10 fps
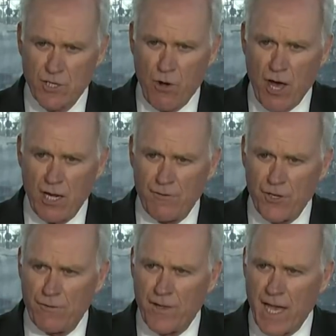To all of
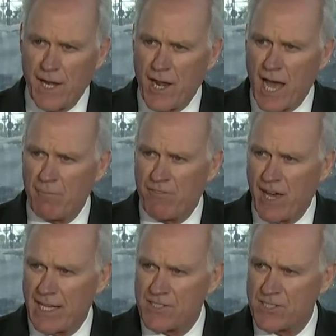you Vietnam
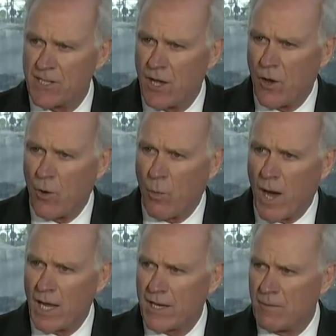vets,
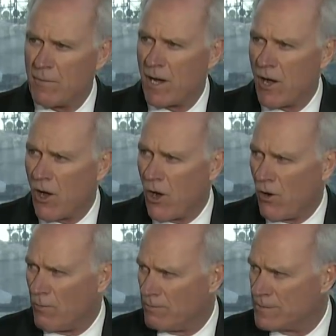welcome
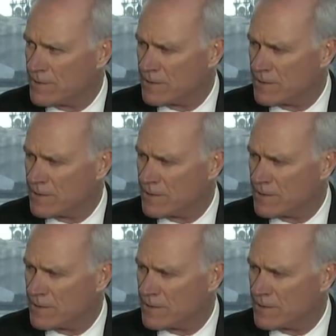home.